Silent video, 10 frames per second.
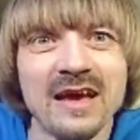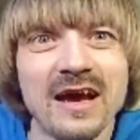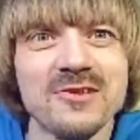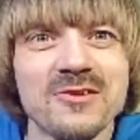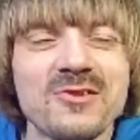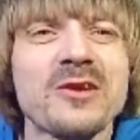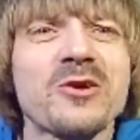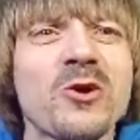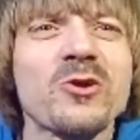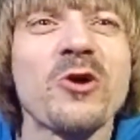I look like
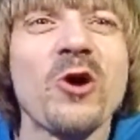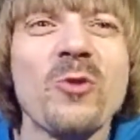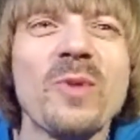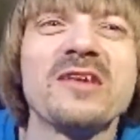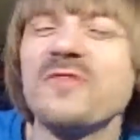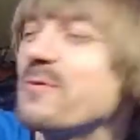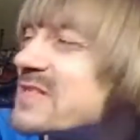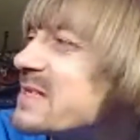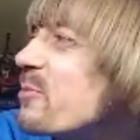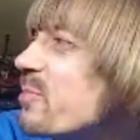Kurt Cobain if he
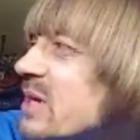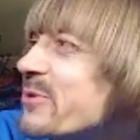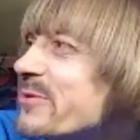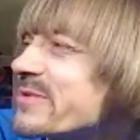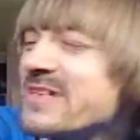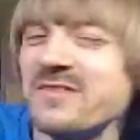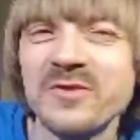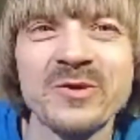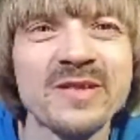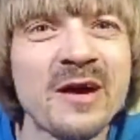was in the Beatles. I
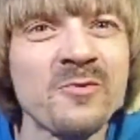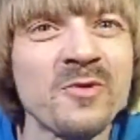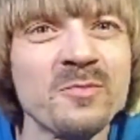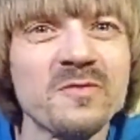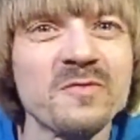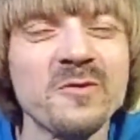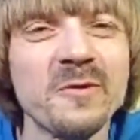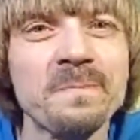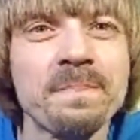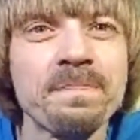never heard that one
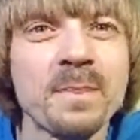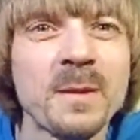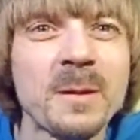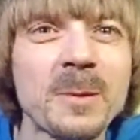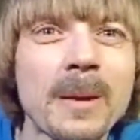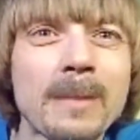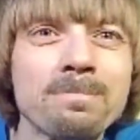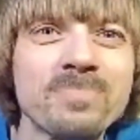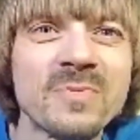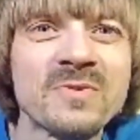before. All right.
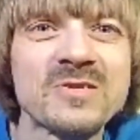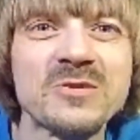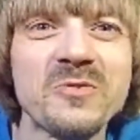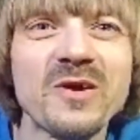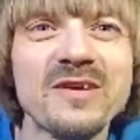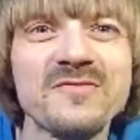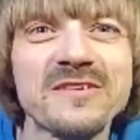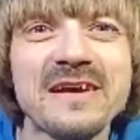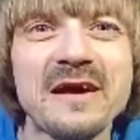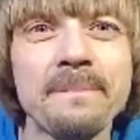There's a new one every
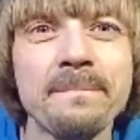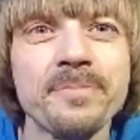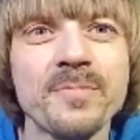time.